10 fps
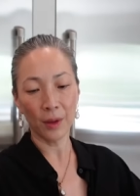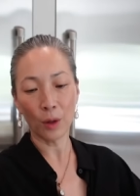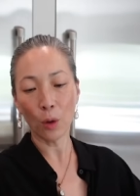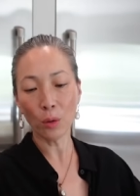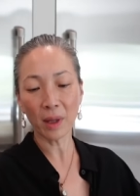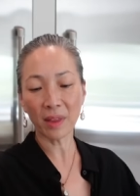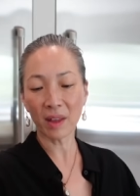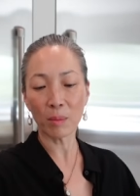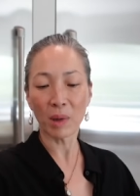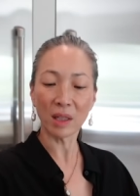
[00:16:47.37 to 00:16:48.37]
The only
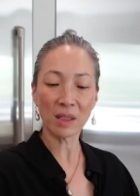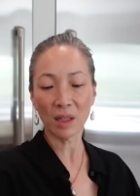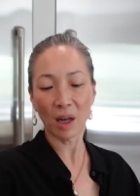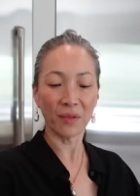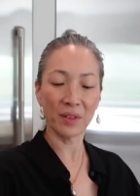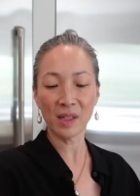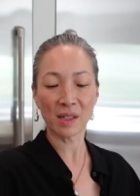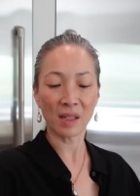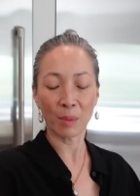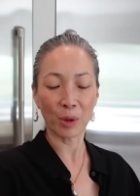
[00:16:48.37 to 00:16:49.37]
thing melting off this
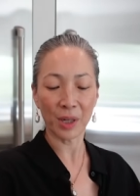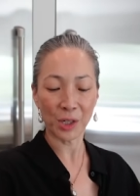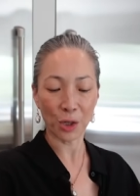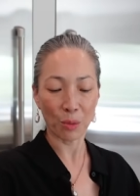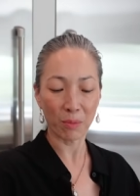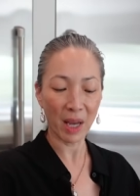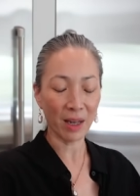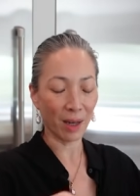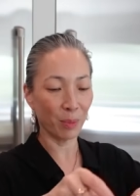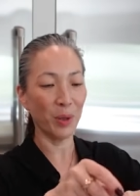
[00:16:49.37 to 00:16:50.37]
summer is your makeup.